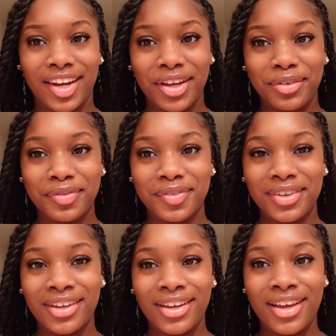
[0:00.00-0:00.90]
enough.
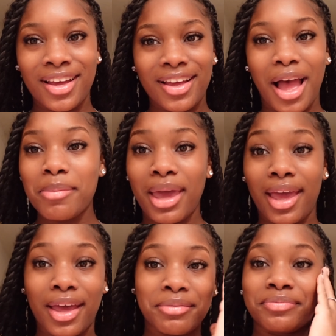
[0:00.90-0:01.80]
I'm
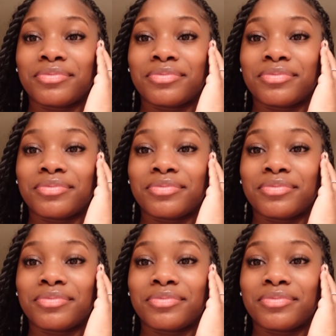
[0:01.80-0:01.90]
mad.